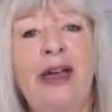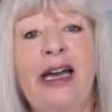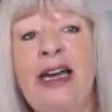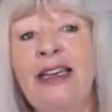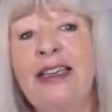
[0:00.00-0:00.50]

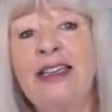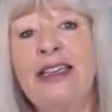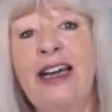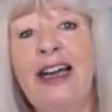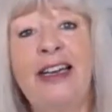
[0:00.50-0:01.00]
And
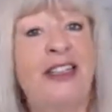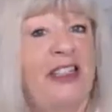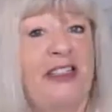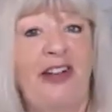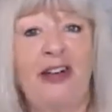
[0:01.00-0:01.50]
I
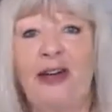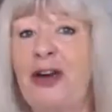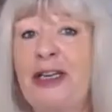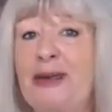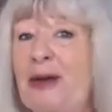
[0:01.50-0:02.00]
just felt
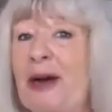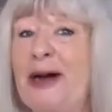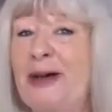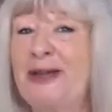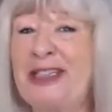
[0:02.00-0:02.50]
great
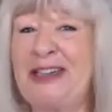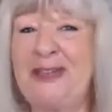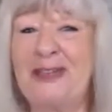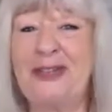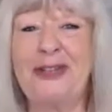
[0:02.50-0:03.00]
about
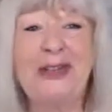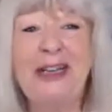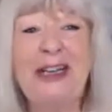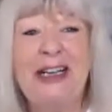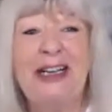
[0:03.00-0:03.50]
it, for,
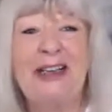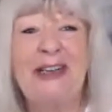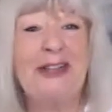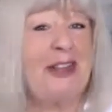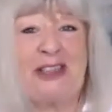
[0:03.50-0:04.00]
you
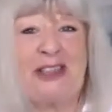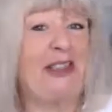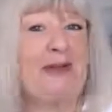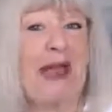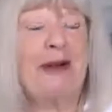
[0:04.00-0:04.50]
know, just
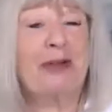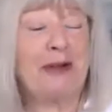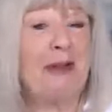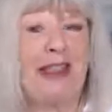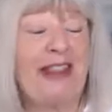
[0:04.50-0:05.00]
to be able to
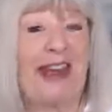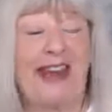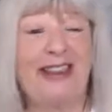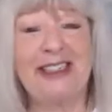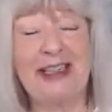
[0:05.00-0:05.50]
be
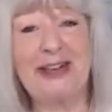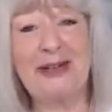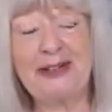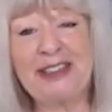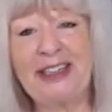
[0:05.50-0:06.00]
there. So it
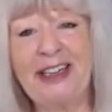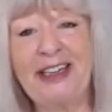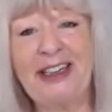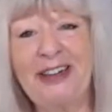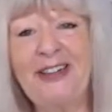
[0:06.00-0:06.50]
was
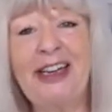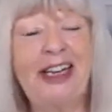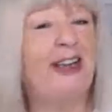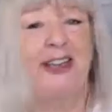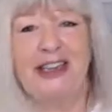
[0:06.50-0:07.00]
a really
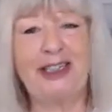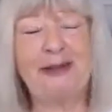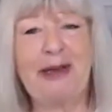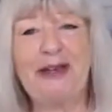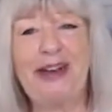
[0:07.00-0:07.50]
good
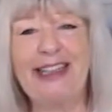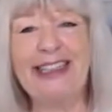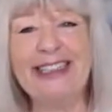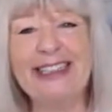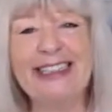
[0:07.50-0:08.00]

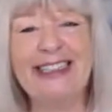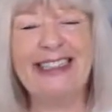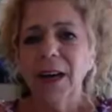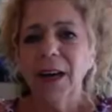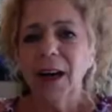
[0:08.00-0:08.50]
experience.
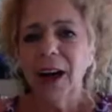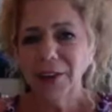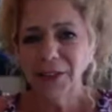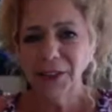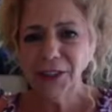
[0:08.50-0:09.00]

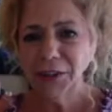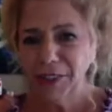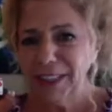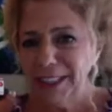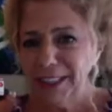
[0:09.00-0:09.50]
After you
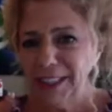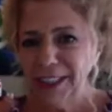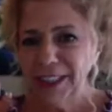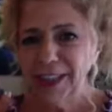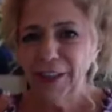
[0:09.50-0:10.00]

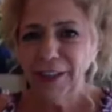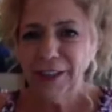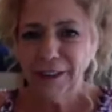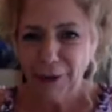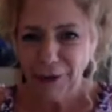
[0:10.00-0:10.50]
finished
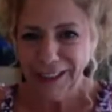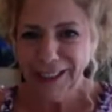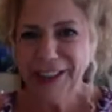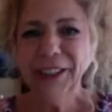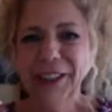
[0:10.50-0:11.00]

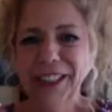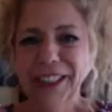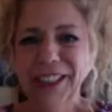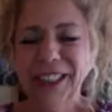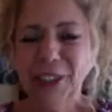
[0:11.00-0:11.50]
college,
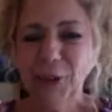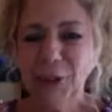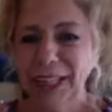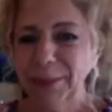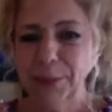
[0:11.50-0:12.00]
did you
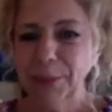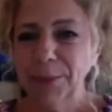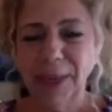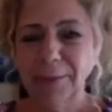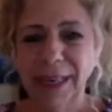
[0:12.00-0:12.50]

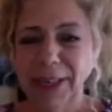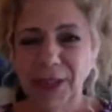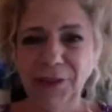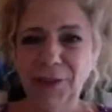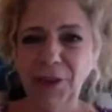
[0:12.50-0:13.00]
then manage
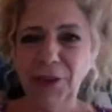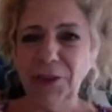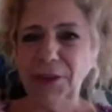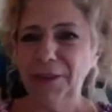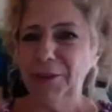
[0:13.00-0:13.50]
to
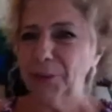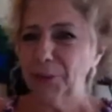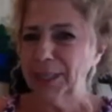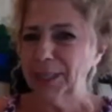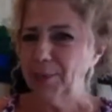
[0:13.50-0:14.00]
follow a
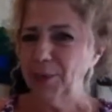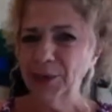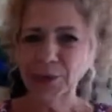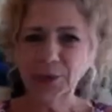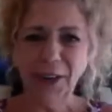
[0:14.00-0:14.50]
career
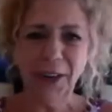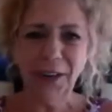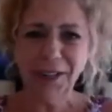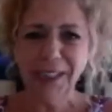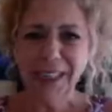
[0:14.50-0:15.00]
with your
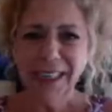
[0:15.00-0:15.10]
art?